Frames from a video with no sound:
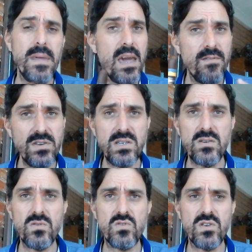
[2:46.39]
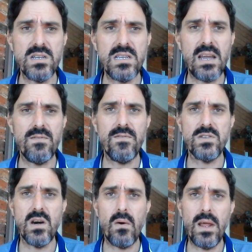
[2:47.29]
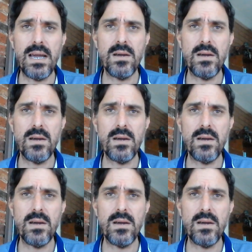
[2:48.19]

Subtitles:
Every single Trinidad Vitola,